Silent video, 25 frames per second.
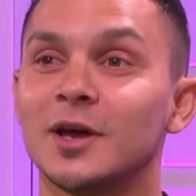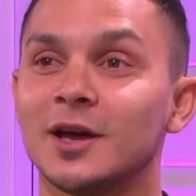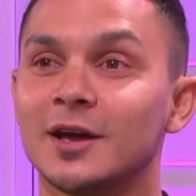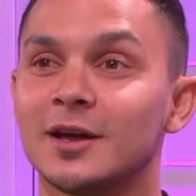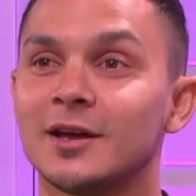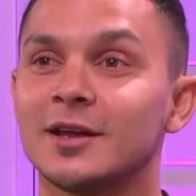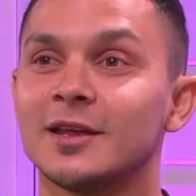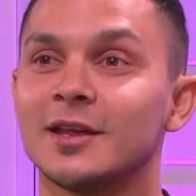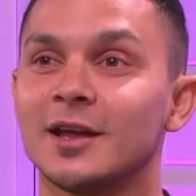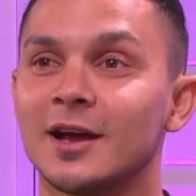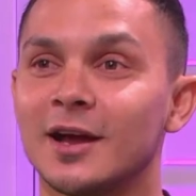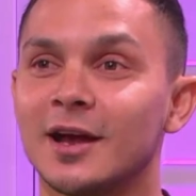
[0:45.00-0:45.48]

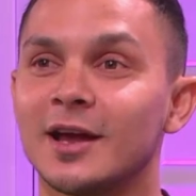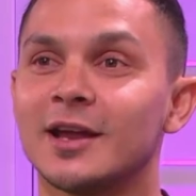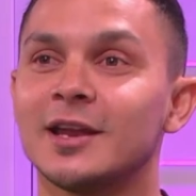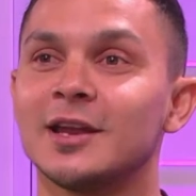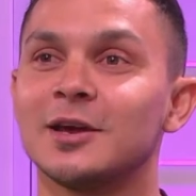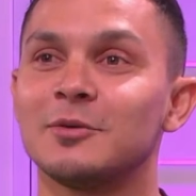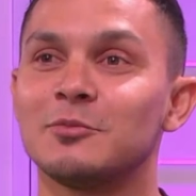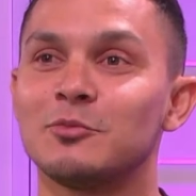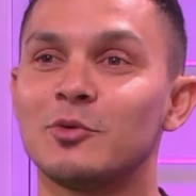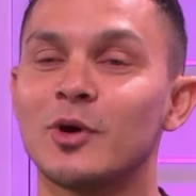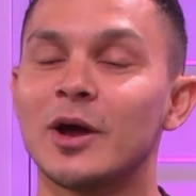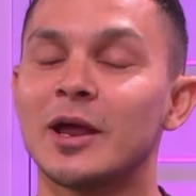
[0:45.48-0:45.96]
lah yang
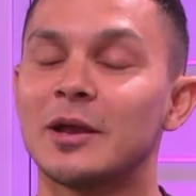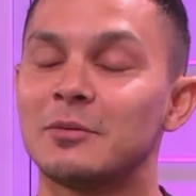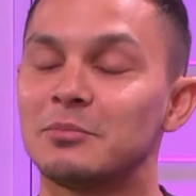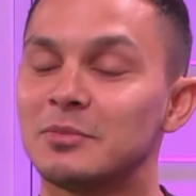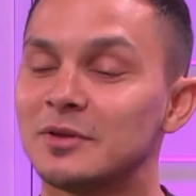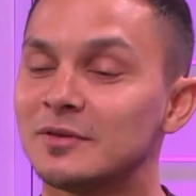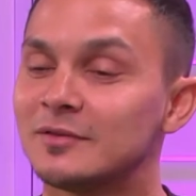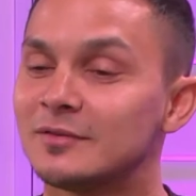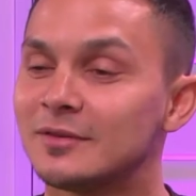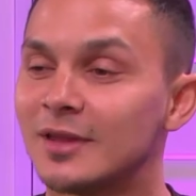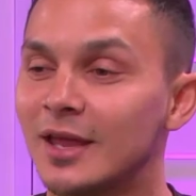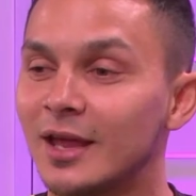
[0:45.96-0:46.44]
ada buat
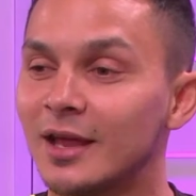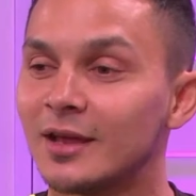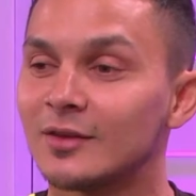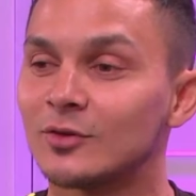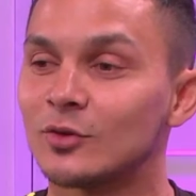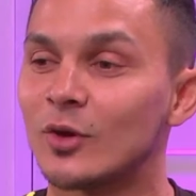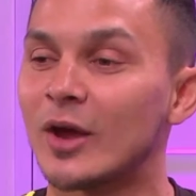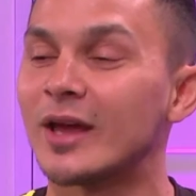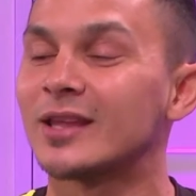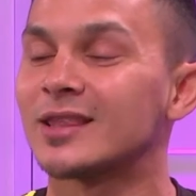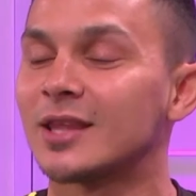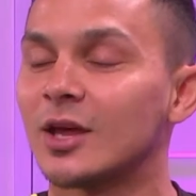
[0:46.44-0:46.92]
mistake,
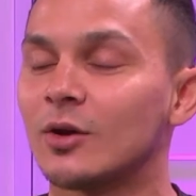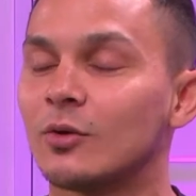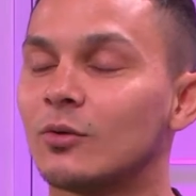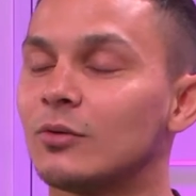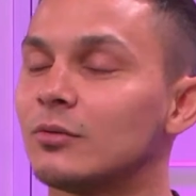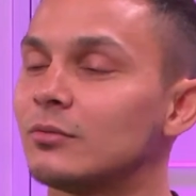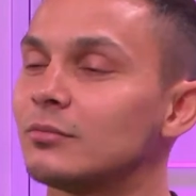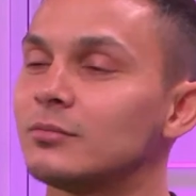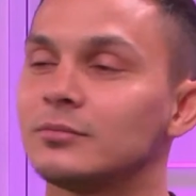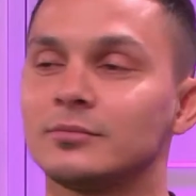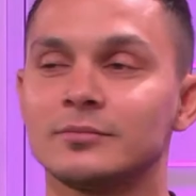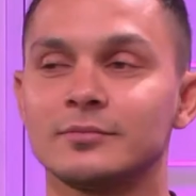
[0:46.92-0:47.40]
so I tahu
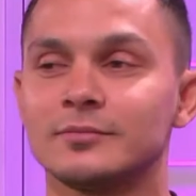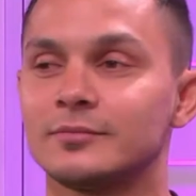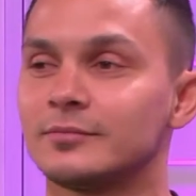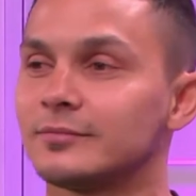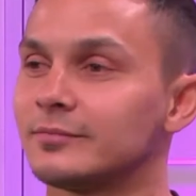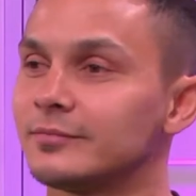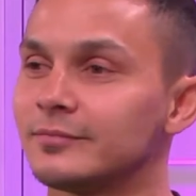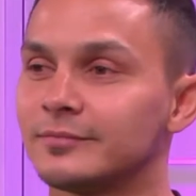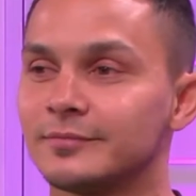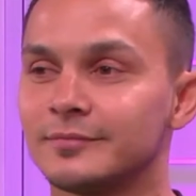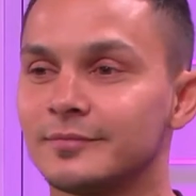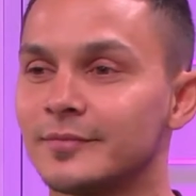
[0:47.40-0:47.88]

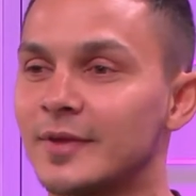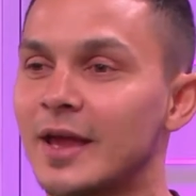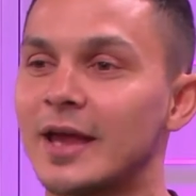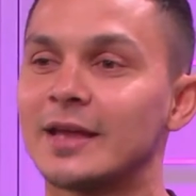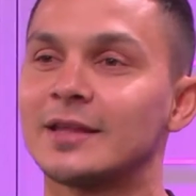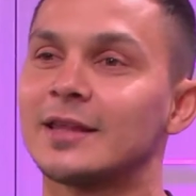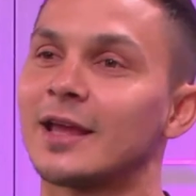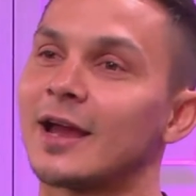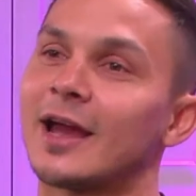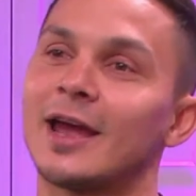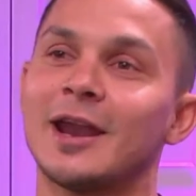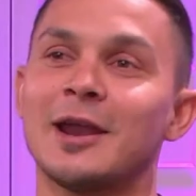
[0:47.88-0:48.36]

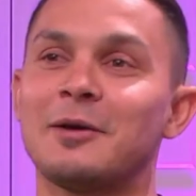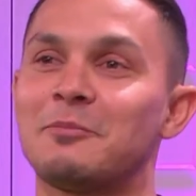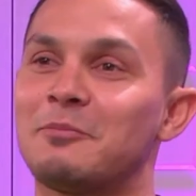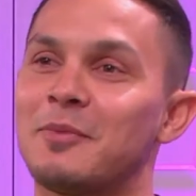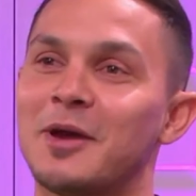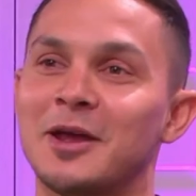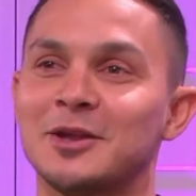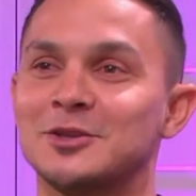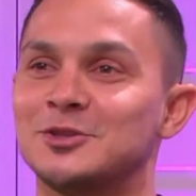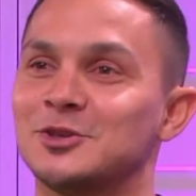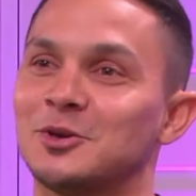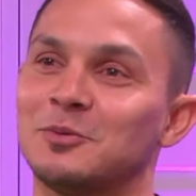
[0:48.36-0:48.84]
I takkan
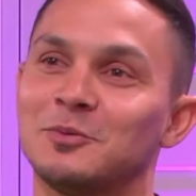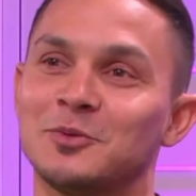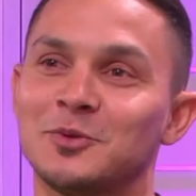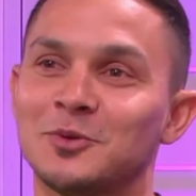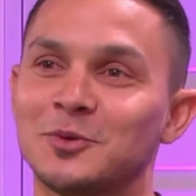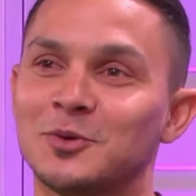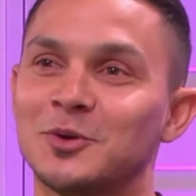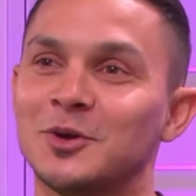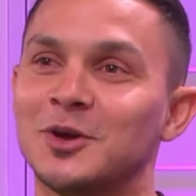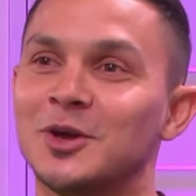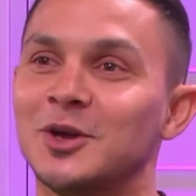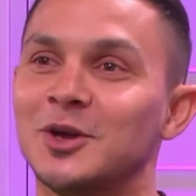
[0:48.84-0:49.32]
dapat job
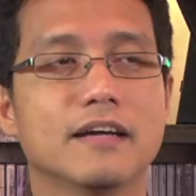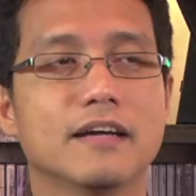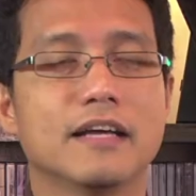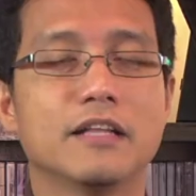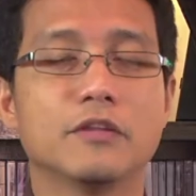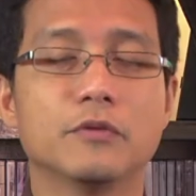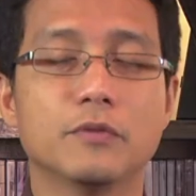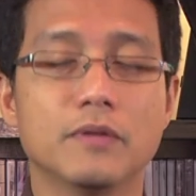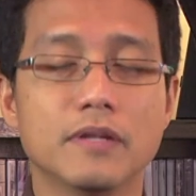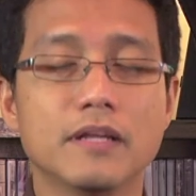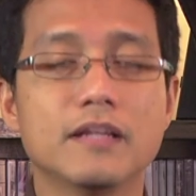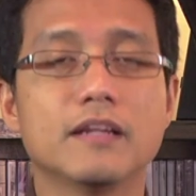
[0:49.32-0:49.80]
tu.
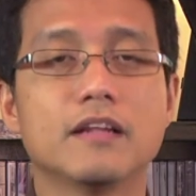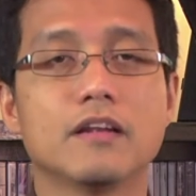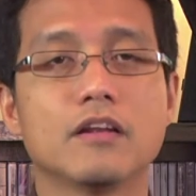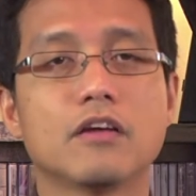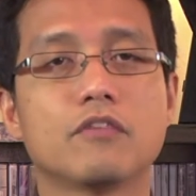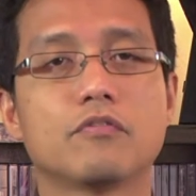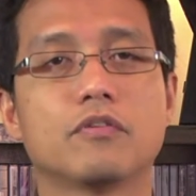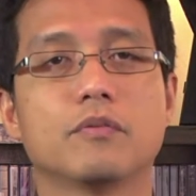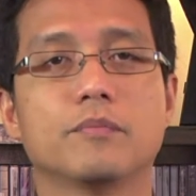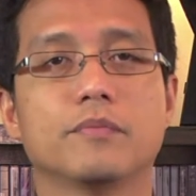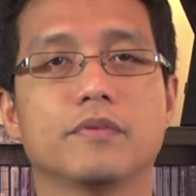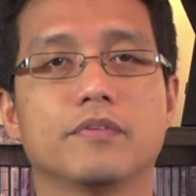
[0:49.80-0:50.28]
And you learn a
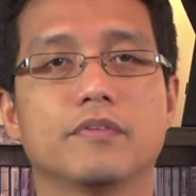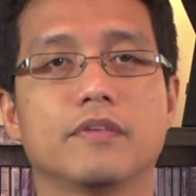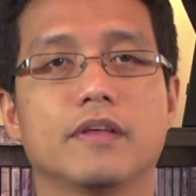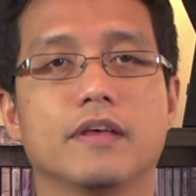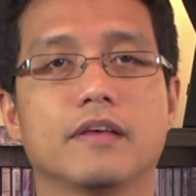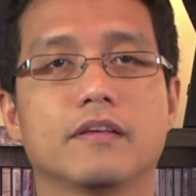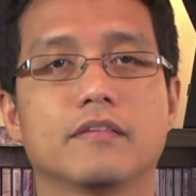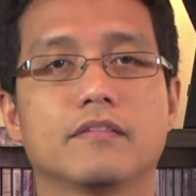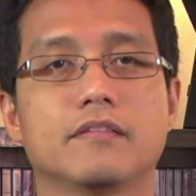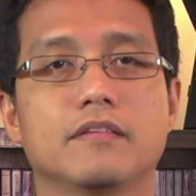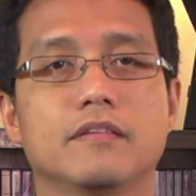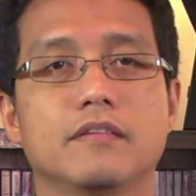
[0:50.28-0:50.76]
lot from
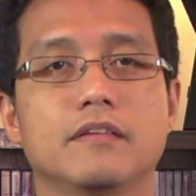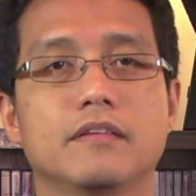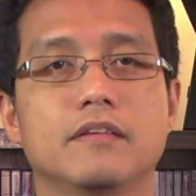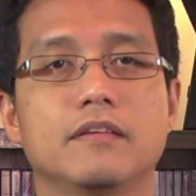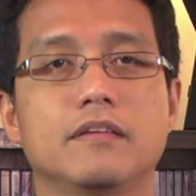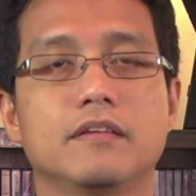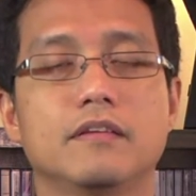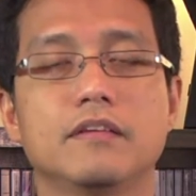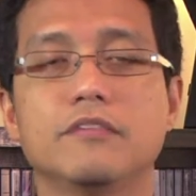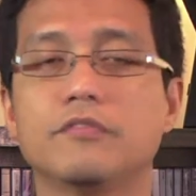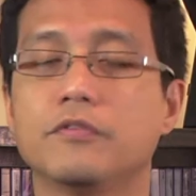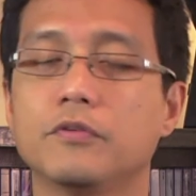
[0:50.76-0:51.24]
mistakes.
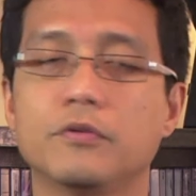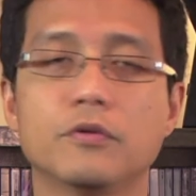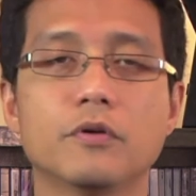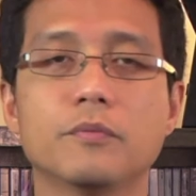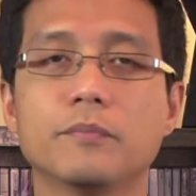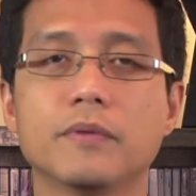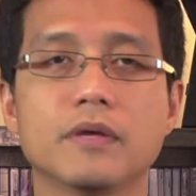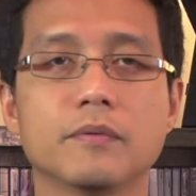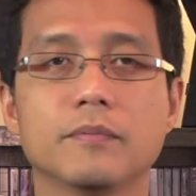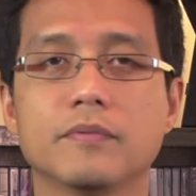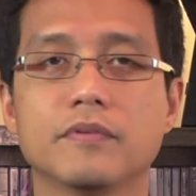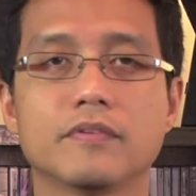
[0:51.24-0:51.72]
If you
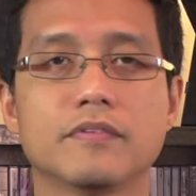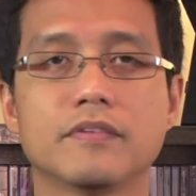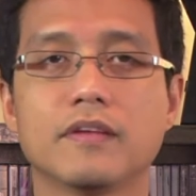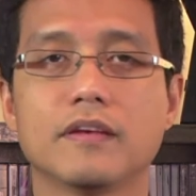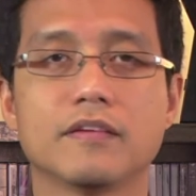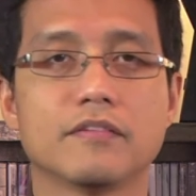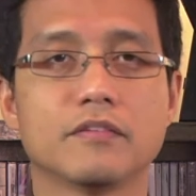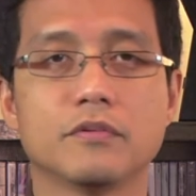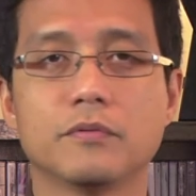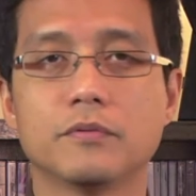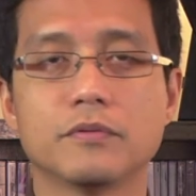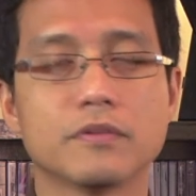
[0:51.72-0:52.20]
don't make
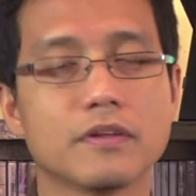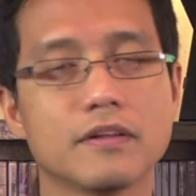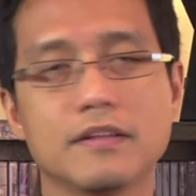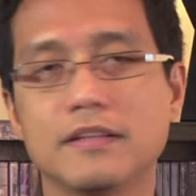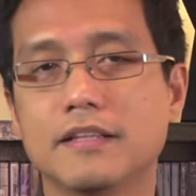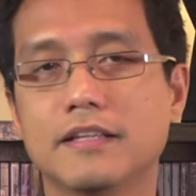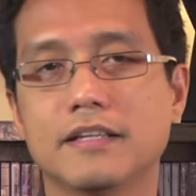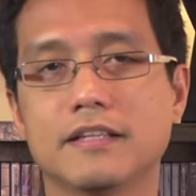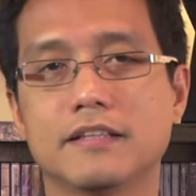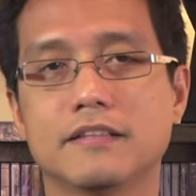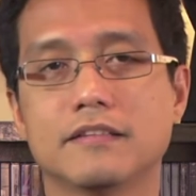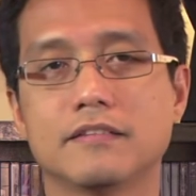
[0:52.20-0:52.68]
mistakes, you will not
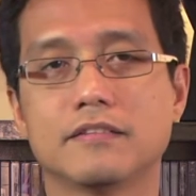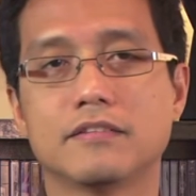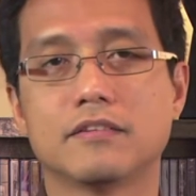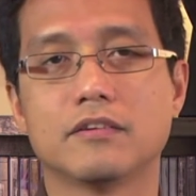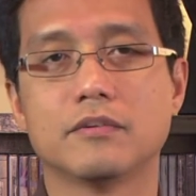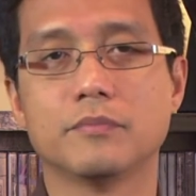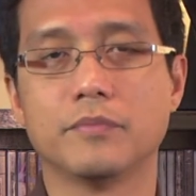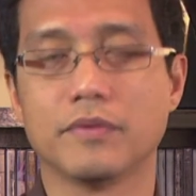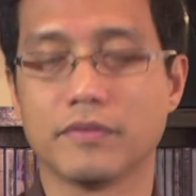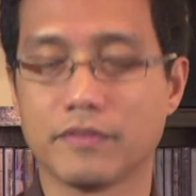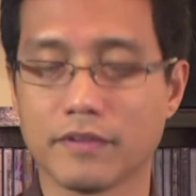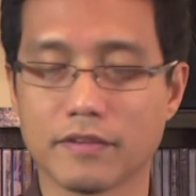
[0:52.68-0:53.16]
learn.
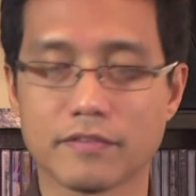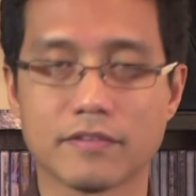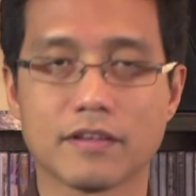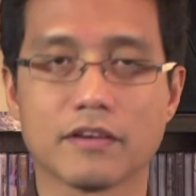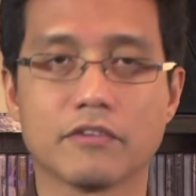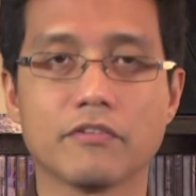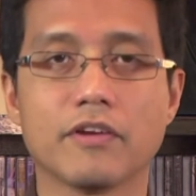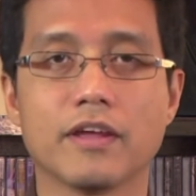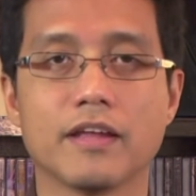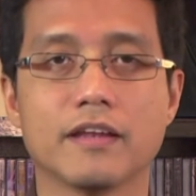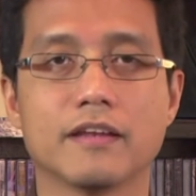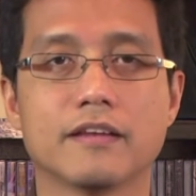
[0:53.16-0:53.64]
So mistakes are
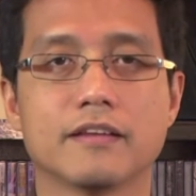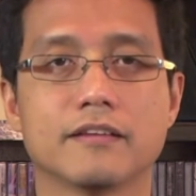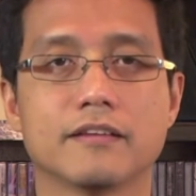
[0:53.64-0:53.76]
great.